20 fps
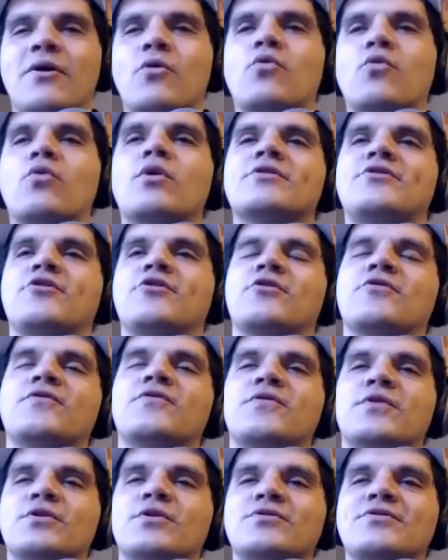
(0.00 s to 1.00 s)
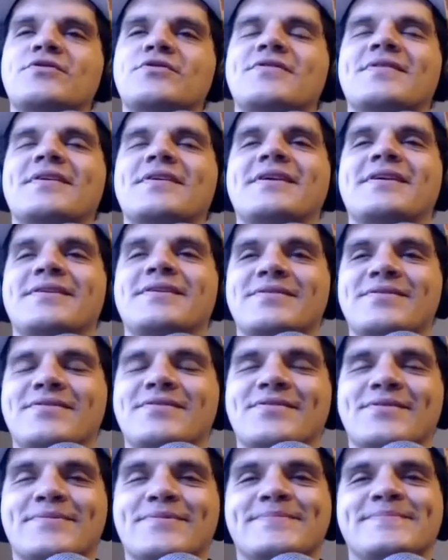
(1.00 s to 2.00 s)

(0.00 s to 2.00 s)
was your first kiss?